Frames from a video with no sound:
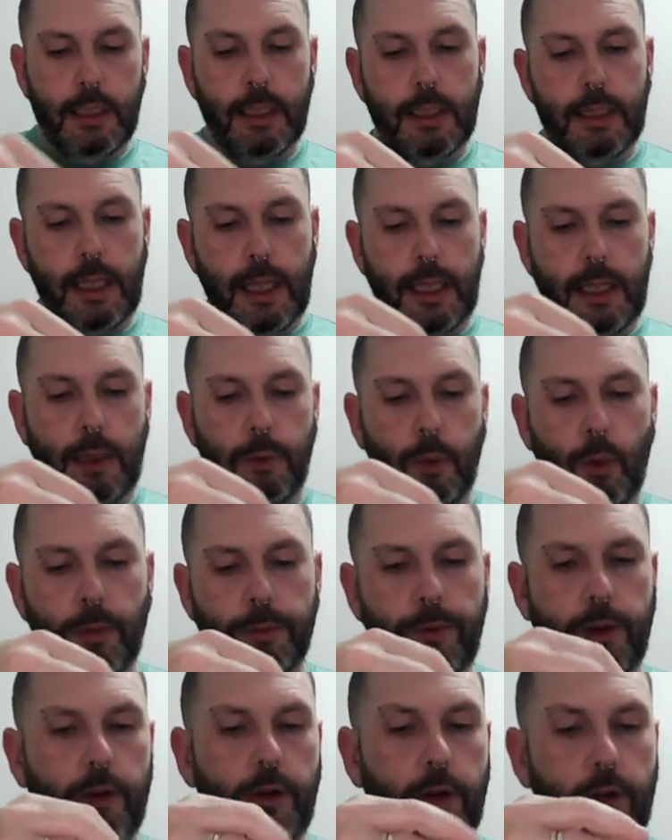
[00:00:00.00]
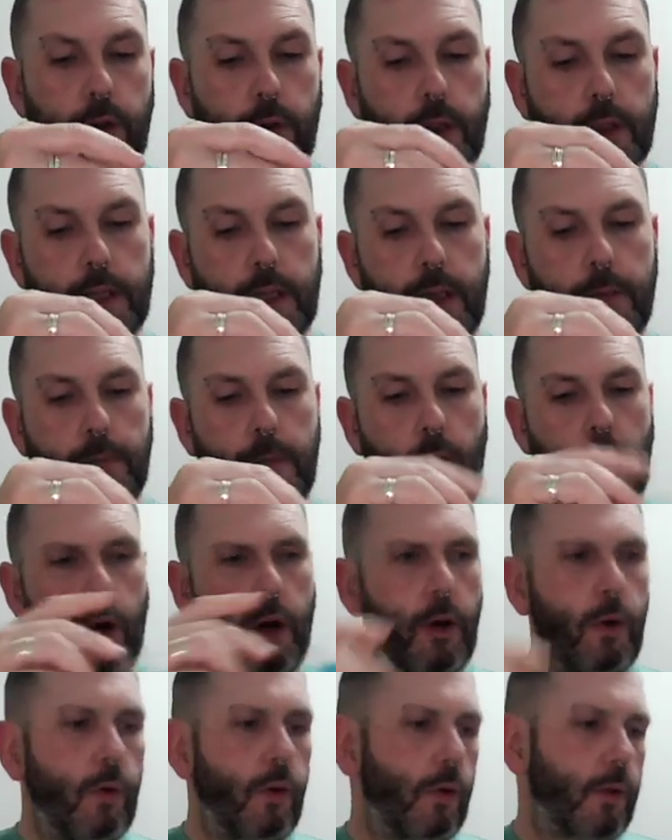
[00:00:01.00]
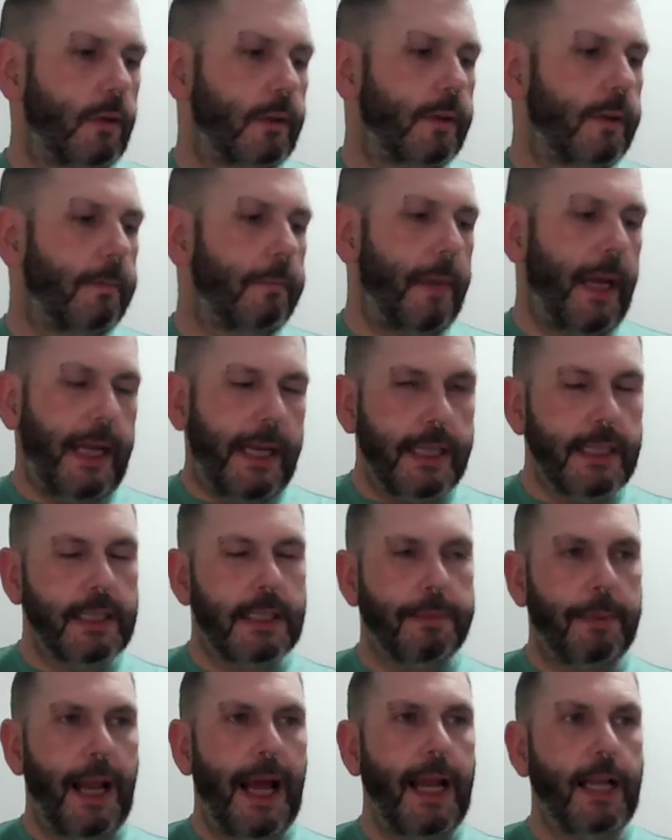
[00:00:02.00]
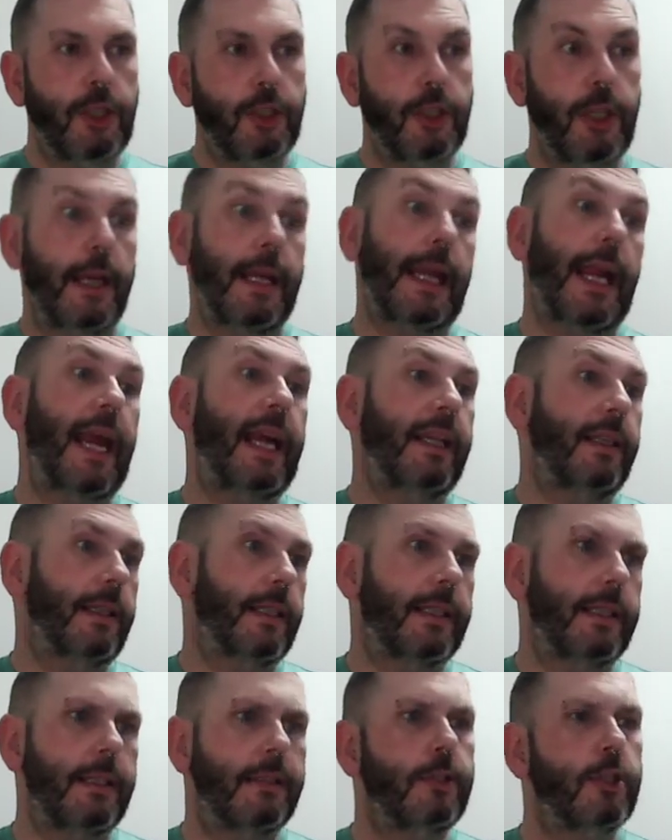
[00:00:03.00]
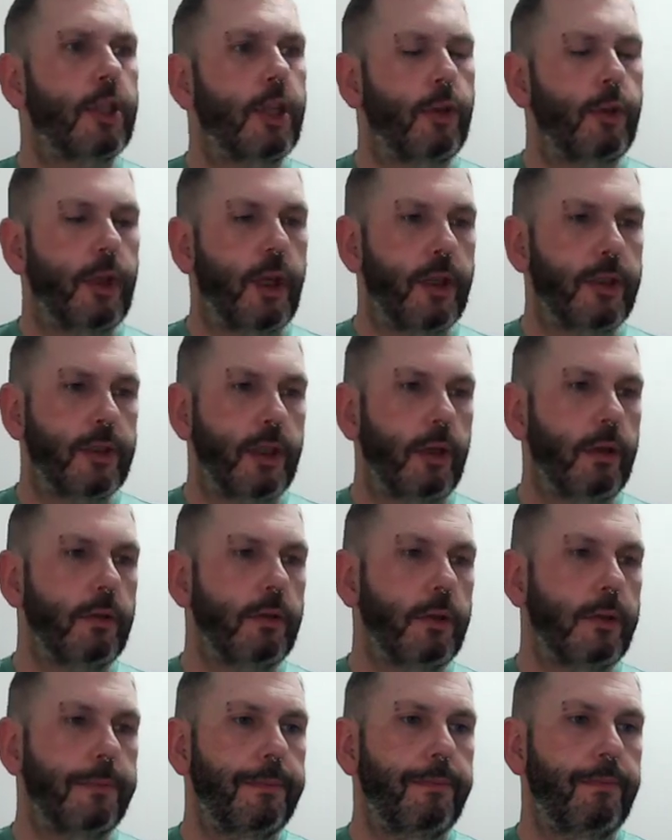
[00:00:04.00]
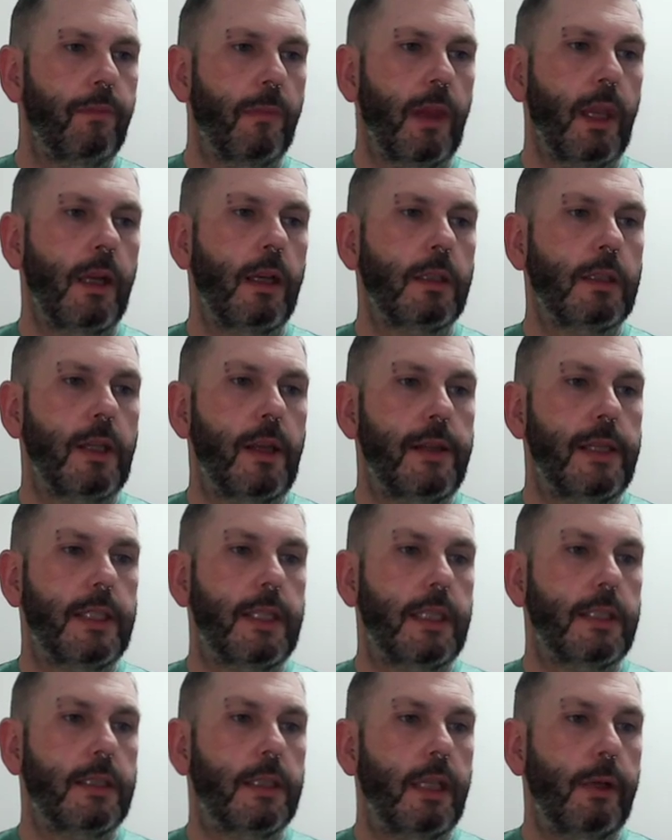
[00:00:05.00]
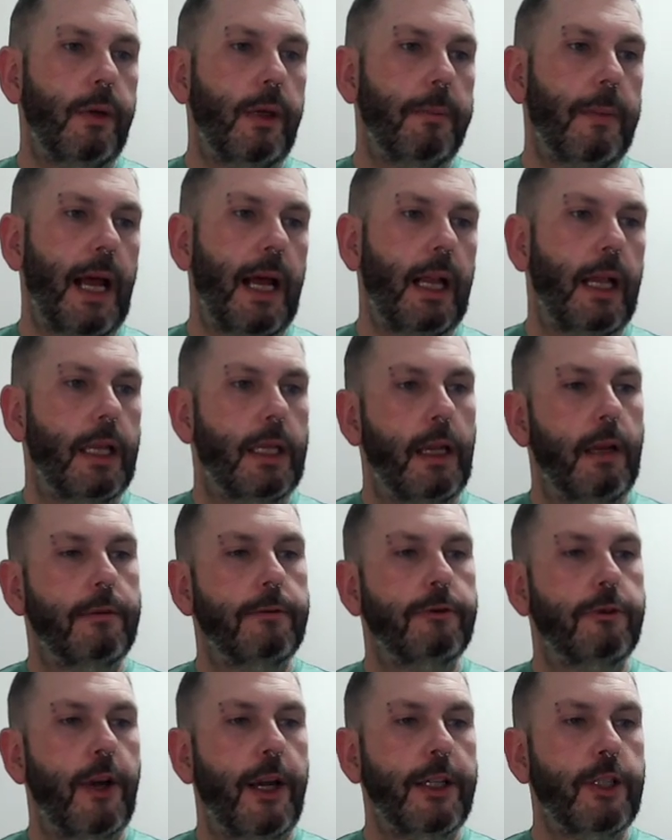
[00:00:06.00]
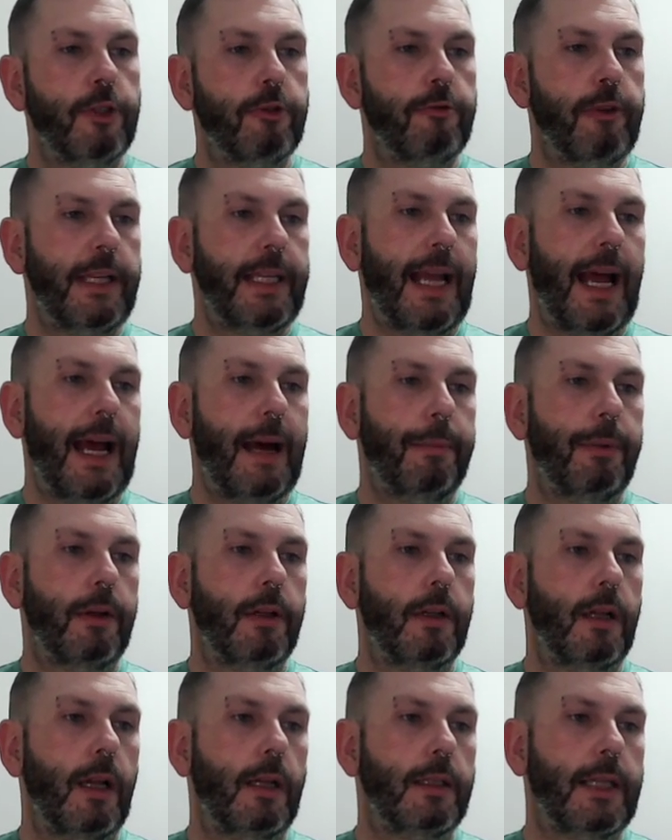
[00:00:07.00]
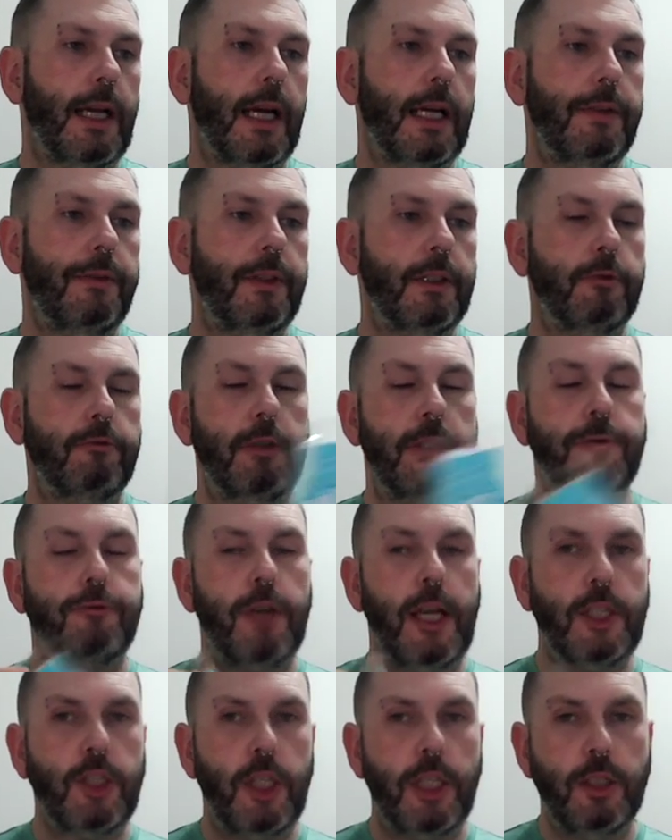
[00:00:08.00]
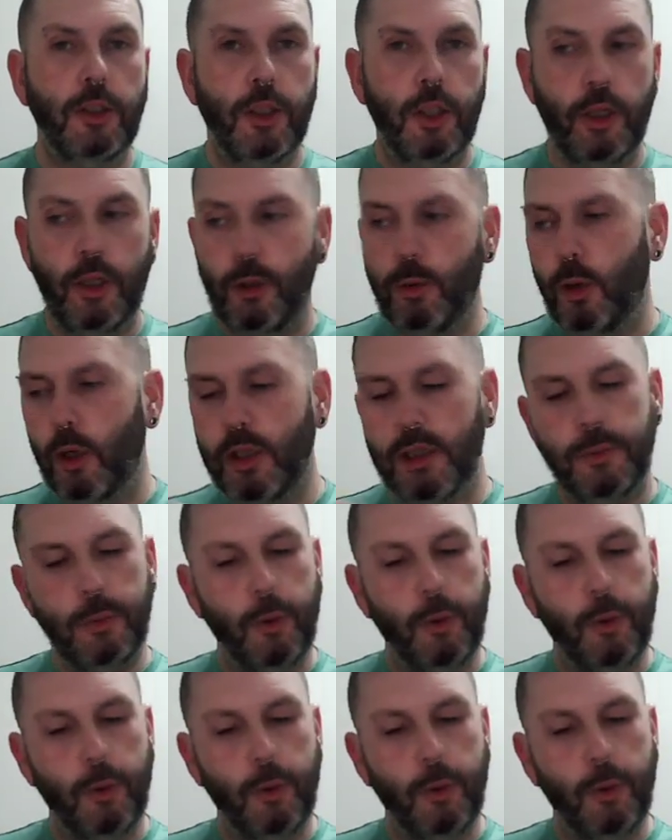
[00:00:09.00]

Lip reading: Then I warmed through some old Maker Splash. Again, this is 2 years old. So this is dewy melon and fresh green apple dive into refreshing turquoise